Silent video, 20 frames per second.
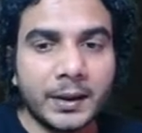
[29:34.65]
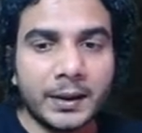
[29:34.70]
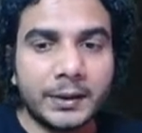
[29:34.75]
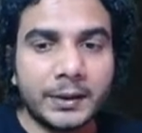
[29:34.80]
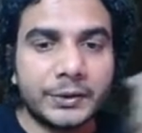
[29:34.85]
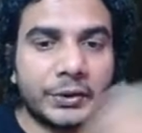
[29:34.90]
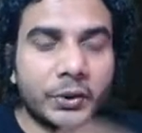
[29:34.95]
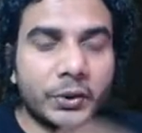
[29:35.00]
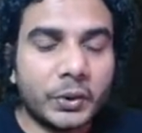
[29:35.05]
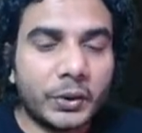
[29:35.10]

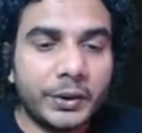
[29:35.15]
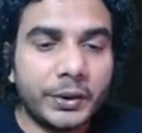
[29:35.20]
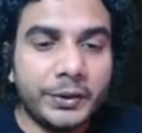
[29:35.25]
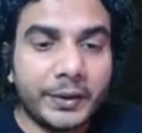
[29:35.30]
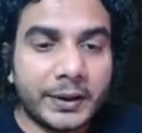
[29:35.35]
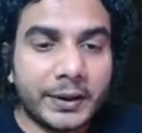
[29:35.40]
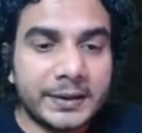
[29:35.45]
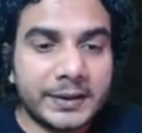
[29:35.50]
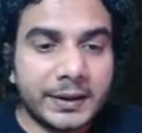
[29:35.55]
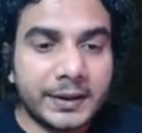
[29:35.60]
So you
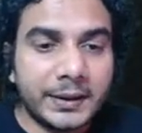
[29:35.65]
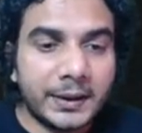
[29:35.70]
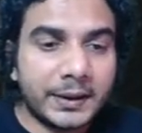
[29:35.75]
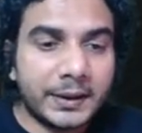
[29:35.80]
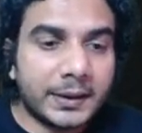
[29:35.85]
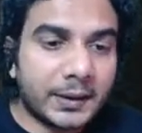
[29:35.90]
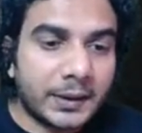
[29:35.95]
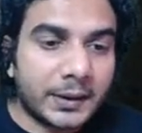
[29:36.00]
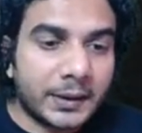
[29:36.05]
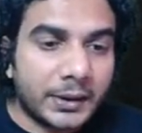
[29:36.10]
can say that
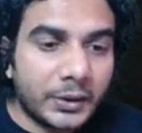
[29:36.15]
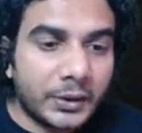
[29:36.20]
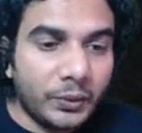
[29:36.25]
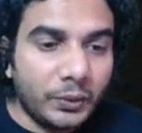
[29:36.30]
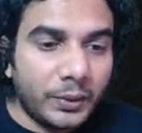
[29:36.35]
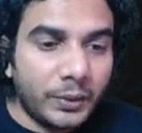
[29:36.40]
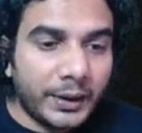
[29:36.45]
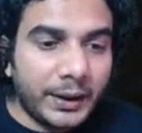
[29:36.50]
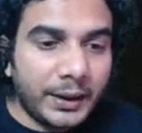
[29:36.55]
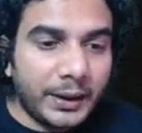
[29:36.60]

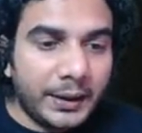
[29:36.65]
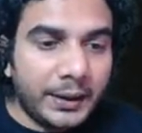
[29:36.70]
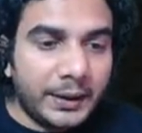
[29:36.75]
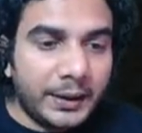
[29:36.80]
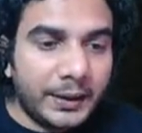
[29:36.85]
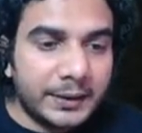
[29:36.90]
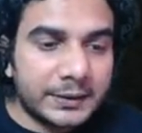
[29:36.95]
2ae,